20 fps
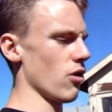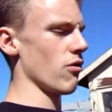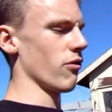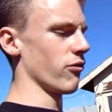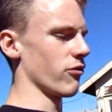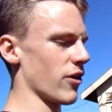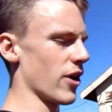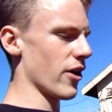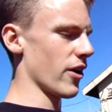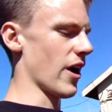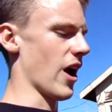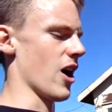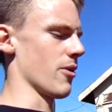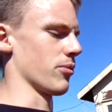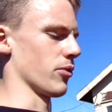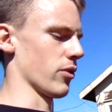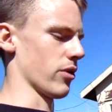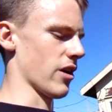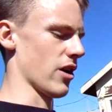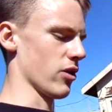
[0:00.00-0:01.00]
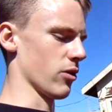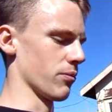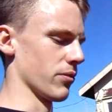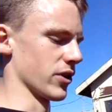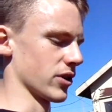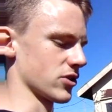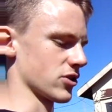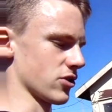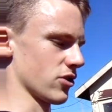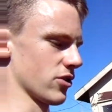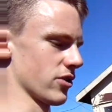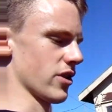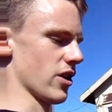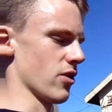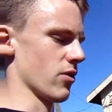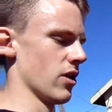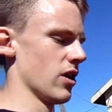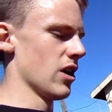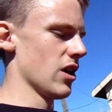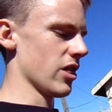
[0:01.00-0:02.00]
all very happy with how the book turned
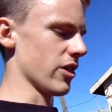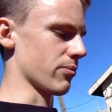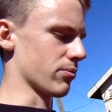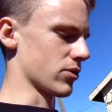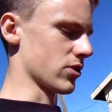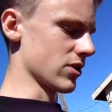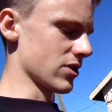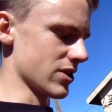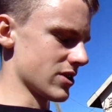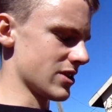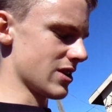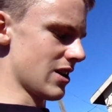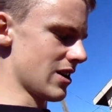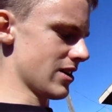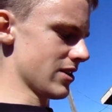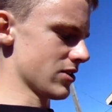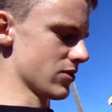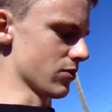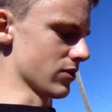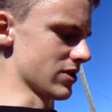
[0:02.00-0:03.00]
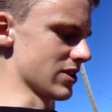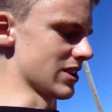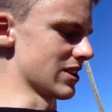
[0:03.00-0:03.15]
out. The print size was